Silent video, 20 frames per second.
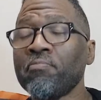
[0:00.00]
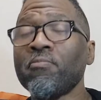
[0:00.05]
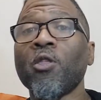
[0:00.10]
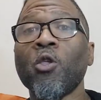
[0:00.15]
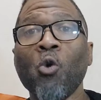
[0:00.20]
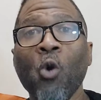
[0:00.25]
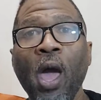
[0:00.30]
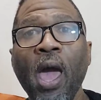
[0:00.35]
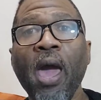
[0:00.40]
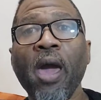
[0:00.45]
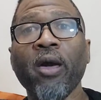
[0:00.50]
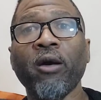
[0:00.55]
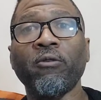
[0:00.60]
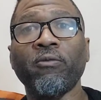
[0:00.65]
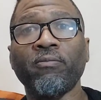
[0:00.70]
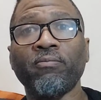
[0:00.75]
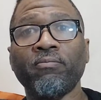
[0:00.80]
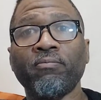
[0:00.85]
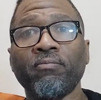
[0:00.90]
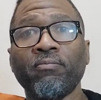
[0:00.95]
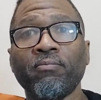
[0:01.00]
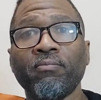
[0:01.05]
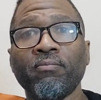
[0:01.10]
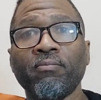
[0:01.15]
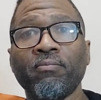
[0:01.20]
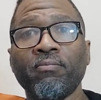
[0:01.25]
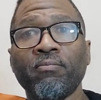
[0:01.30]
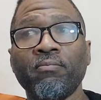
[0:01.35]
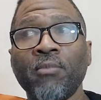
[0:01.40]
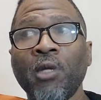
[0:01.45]
You have.
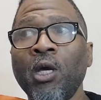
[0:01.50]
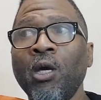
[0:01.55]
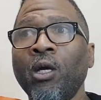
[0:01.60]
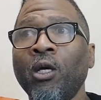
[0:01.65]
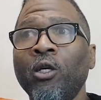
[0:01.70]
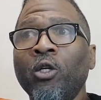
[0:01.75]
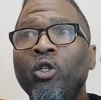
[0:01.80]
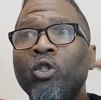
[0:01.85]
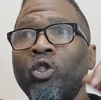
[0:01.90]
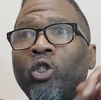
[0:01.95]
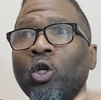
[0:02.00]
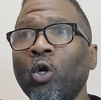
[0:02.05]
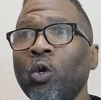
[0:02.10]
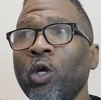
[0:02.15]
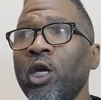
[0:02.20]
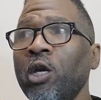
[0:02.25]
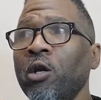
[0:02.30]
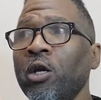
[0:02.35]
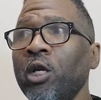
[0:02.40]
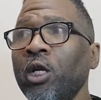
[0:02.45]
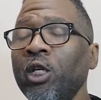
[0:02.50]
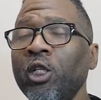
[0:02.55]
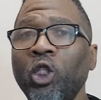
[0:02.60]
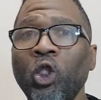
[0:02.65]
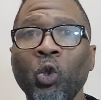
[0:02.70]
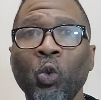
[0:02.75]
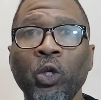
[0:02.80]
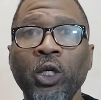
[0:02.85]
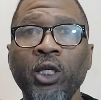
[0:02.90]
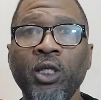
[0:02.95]
So here it is,
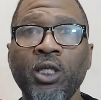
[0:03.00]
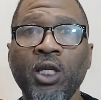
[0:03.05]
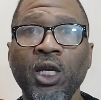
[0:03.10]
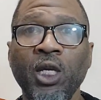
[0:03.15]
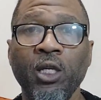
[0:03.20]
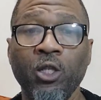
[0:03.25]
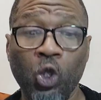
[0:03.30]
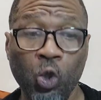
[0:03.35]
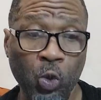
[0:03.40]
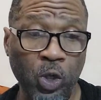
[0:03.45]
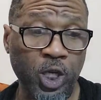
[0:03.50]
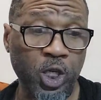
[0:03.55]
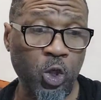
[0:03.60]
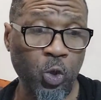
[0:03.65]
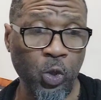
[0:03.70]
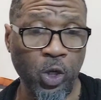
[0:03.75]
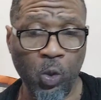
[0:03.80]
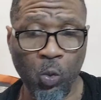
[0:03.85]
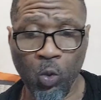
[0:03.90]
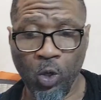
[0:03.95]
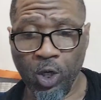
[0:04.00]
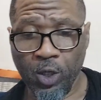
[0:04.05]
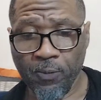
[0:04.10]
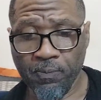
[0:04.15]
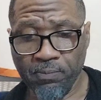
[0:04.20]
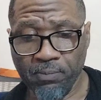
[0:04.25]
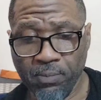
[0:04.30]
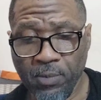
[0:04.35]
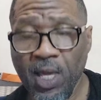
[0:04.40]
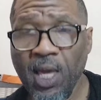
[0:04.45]
2021.
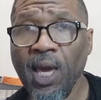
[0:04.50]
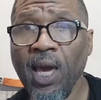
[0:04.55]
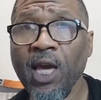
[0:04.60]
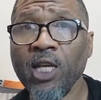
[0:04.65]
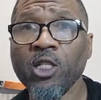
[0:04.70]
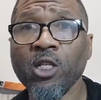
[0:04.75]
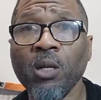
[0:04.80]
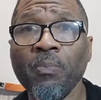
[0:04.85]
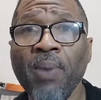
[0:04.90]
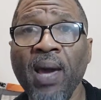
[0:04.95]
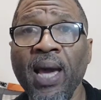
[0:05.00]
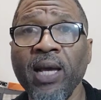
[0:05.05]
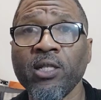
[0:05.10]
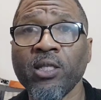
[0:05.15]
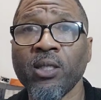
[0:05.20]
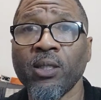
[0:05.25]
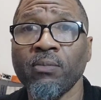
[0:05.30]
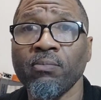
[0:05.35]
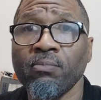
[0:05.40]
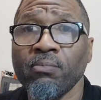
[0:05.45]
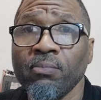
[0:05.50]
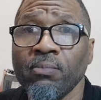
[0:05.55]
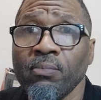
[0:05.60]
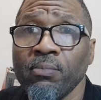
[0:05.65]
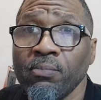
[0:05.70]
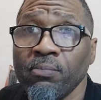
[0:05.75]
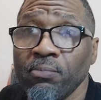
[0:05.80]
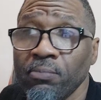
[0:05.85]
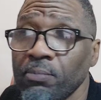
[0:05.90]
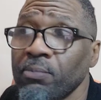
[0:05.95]
Angela Bassett,
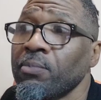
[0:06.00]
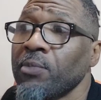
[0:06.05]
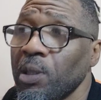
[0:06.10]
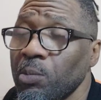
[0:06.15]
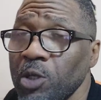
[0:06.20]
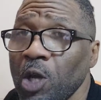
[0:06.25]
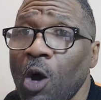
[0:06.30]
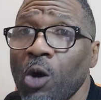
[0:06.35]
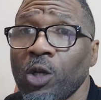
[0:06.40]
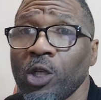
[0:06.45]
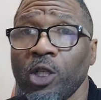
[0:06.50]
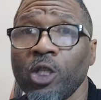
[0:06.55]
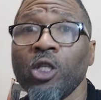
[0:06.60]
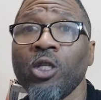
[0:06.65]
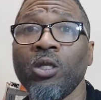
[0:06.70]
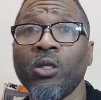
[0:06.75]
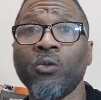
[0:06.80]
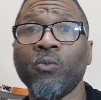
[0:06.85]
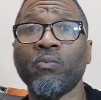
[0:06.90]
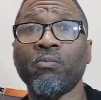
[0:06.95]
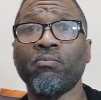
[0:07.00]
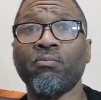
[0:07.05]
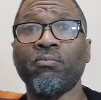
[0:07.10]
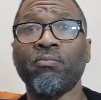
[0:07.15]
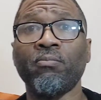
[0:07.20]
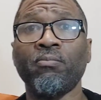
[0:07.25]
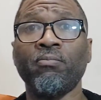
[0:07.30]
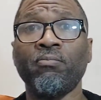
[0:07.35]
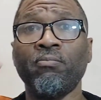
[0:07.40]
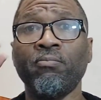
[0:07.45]
talking to you.
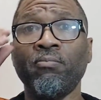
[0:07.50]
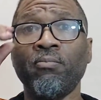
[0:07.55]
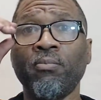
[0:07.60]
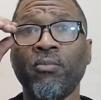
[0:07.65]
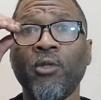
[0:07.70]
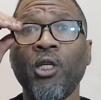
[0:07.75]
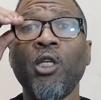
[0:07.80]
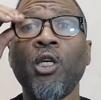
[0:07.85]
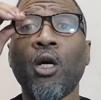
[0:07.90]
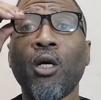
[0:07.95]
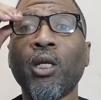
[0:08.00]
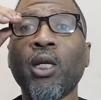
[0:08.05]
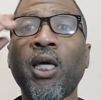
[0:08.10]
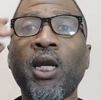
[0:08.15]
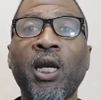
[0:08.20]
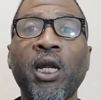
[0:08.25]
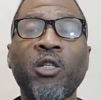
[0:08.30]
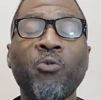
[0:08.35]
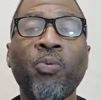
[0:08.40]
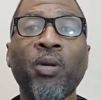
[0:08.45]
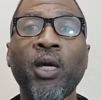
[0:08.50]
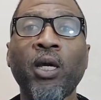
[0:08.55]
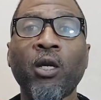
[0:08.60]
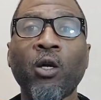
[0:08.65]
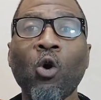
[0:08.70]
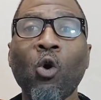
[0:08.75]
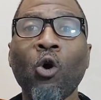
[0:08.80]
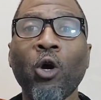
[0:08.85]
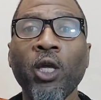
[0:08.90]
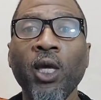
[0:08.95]
The young lady that's playing a
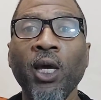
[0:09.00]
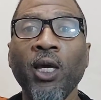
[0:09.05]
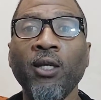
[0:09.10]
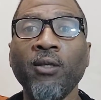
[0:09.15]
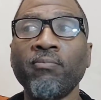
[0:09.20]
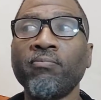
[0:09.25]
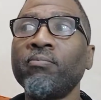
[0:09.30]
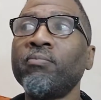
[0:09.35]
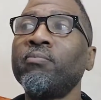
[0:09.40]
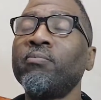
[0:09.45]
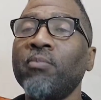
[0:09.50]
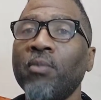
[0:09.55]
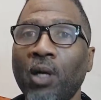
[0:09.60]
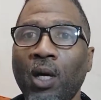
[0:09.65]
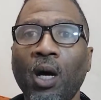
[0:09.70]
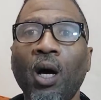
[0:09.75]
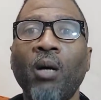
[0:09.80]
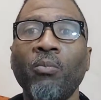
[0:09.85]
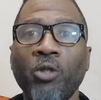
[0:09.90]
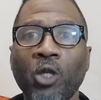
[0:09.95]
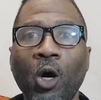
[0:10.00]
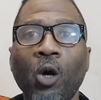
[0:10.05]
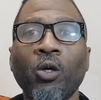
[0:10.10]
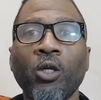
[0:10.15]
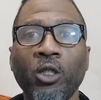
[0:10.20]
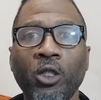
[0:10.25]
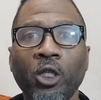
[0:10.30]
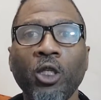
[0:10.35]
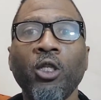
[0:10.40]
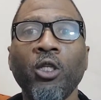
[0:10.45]
Okoye, I'm
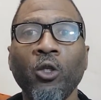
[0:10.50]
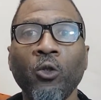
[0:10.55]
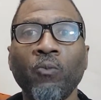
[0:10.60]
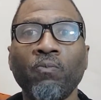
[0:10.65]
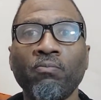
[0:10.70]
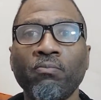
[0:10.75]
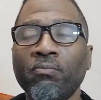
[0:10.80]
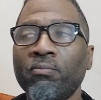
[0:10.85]
talking to you.